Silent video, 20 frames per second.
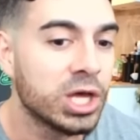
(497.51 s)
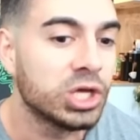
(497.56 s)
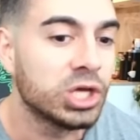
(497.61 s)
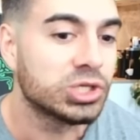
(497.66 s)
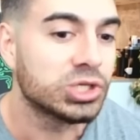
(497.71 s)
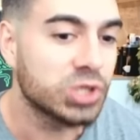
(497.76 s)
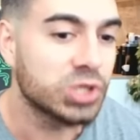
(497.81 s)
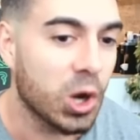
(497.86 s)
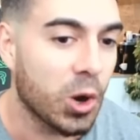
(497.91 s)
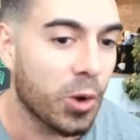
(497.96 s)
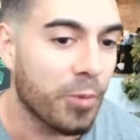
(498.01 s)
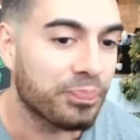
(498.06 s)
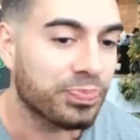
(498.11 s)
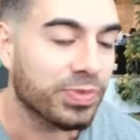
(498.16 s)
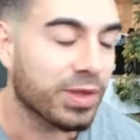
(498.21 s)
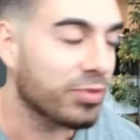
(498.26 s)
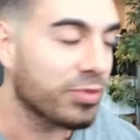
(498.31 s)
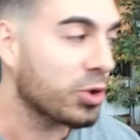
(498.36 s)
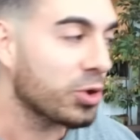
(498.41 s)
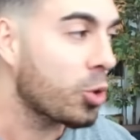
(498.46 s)
So
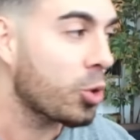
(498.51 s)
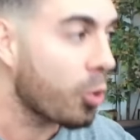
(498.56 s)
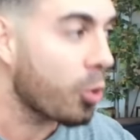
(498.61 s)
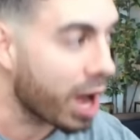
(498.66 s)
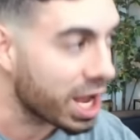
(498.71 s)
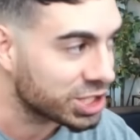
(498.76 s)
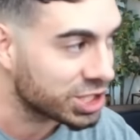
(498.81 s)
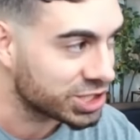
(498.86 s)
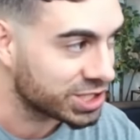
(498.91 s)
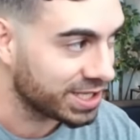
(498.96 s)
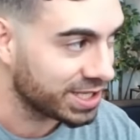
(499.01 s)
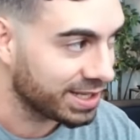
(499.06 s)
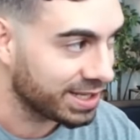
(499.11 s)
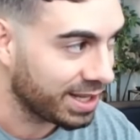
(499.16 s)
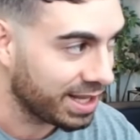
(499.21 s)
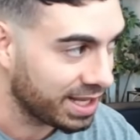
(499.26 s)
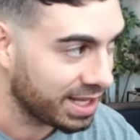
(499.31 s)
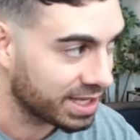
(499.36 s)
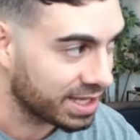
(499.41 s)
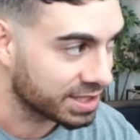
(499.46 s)
the question
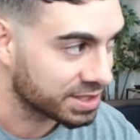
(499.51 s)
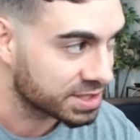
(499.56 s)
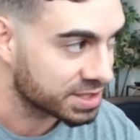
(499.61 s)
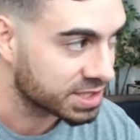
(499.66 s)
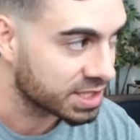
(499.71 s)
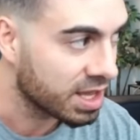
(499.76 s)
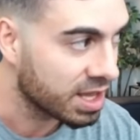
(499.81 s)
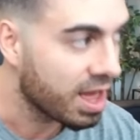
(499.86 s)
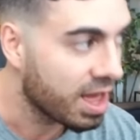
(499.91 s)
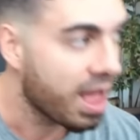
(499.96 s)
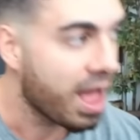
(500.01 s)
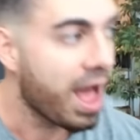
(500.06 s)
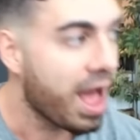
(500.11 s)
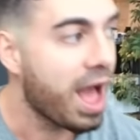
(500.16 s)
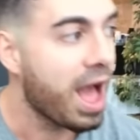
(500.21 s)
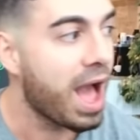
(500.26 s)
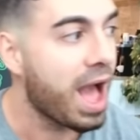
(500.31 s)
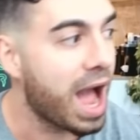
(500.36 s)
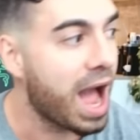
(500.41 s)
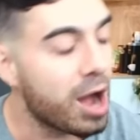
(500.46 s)
is,
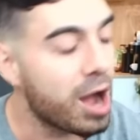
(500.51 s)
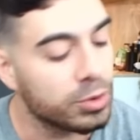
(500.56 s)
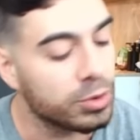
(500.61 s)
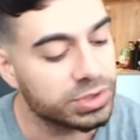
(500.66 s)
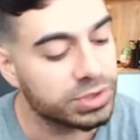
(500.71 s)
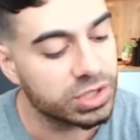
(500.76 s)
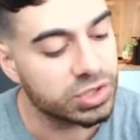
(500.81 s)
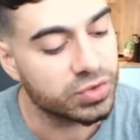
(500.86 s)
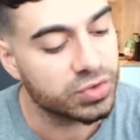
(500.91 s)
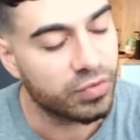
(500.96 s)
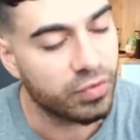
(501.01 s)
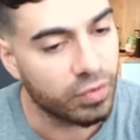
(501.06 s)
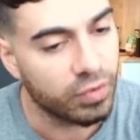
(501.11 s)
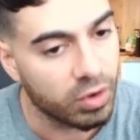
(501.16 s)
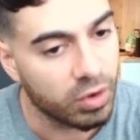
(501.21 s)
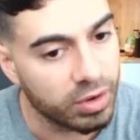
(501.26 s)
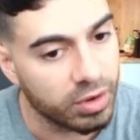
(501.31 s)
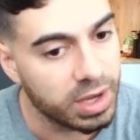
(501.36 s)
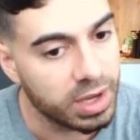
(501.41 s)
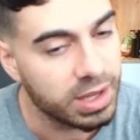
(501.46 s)
how does
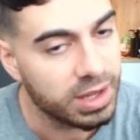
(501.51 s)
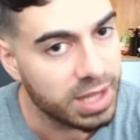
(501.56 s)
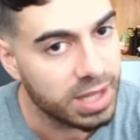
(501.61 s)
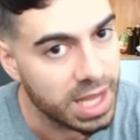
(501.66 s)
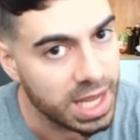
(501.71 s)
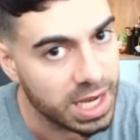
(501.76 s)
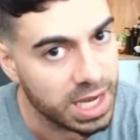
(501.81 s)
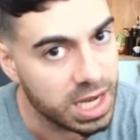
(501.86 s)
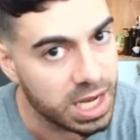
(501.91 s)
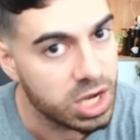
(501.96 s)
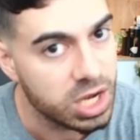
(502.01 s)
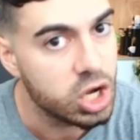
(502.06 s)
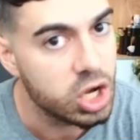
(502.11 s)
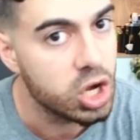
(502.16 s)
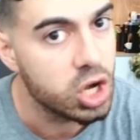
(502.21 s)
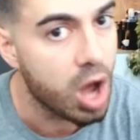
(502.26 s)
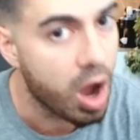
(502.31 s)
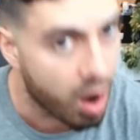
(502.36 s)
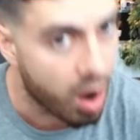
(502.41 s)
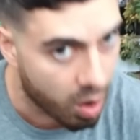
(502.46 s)
Roaring Kitty
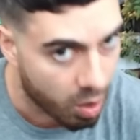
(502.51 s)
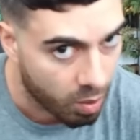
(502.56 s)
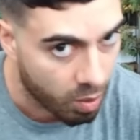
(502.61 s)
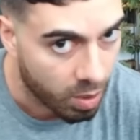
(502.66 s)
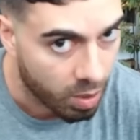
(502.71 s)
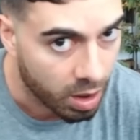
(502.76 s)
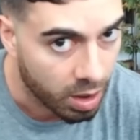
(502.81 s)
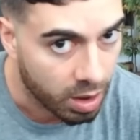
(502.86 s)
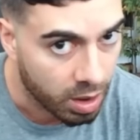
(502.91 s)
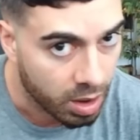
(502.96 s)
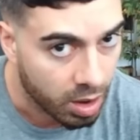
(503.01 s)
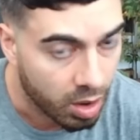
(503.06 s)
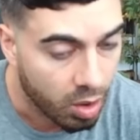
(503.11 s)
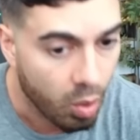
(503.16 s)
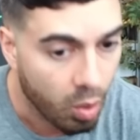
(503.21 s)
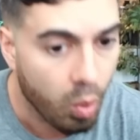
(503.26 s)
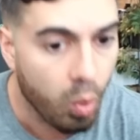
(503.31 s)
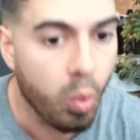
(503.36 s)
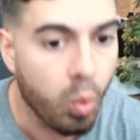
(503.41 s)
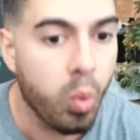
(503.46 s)
know
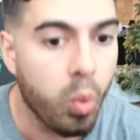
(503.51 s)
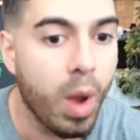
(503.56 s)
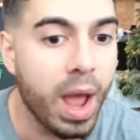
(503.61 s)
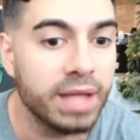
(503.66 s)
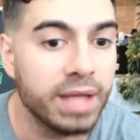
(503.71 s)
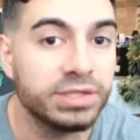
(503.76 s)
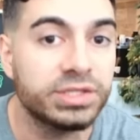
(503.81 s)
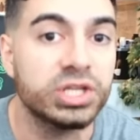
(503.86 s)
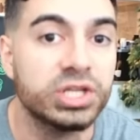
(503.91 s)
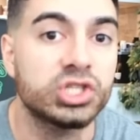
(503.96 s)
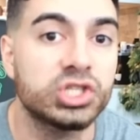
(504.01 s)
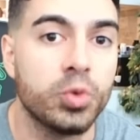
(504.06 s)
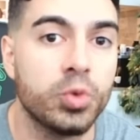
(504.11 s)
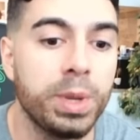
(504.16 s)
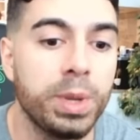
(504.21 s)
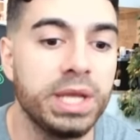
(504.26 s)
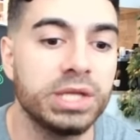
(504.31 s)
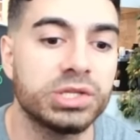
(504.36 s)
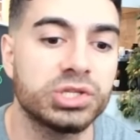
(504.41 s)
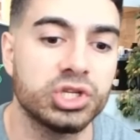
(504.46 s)
when to
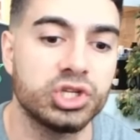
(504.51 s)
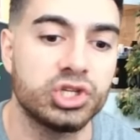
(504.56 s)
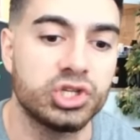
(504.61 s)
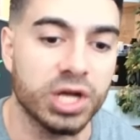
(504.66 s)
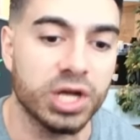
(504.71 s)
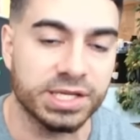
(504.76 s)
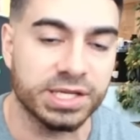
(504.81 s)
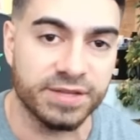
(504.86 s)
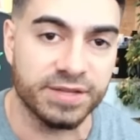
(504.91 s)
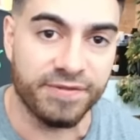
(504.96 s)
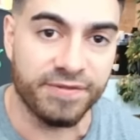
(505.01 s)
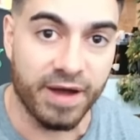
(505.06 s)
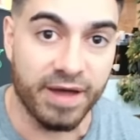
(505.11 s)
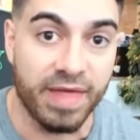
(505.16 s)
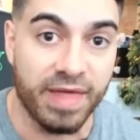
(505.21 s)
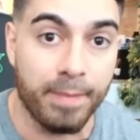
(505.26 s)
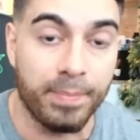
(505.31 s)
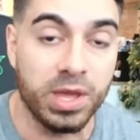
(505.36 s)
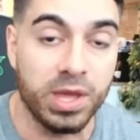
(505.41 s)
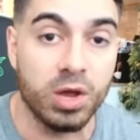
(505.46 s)
tweet to justify
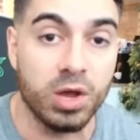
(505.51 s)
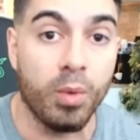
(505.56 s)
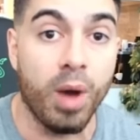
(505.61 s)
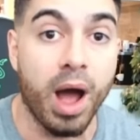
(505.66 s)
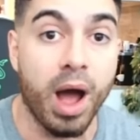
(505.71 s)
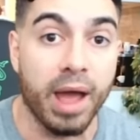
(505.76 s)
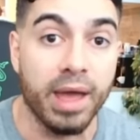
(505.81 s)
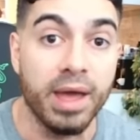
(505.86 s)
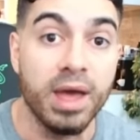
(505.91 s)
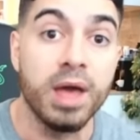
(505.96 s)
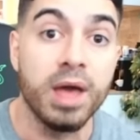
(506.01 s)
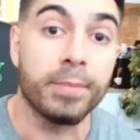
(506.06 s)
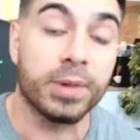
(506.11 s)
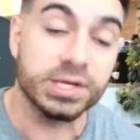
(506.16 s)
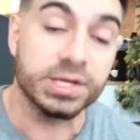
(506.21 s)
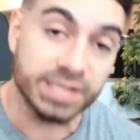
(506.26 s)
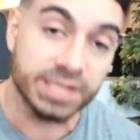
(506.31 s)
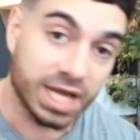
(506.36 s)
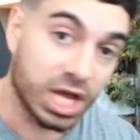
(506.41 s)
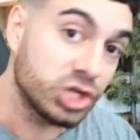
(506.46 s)
that POI?
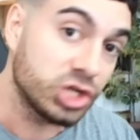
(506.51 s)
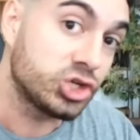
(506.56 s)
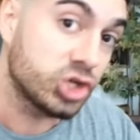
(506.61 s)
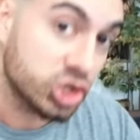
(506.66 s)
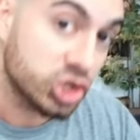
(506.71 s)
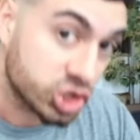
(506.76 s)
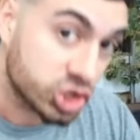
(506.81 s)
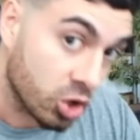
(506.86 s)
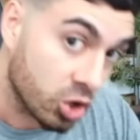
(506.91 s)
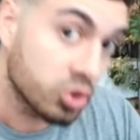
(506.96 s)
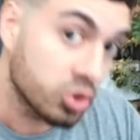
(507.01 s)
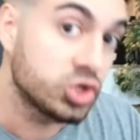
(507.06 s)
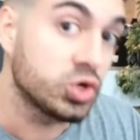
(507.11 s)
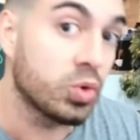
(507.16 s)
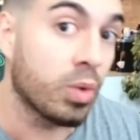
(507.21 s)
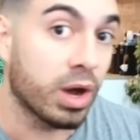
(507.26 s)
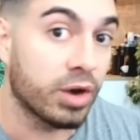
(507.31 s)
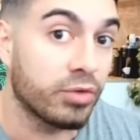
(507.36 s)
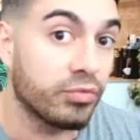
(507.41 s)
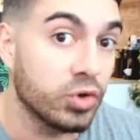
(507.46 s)
Because like I just showed you
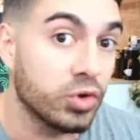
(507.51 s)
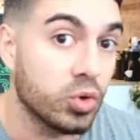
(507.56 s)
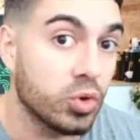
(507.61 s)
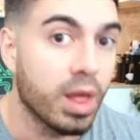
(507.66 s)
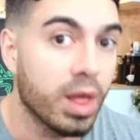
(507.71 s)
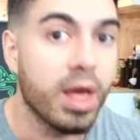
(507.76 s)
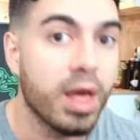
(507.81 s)
on Root,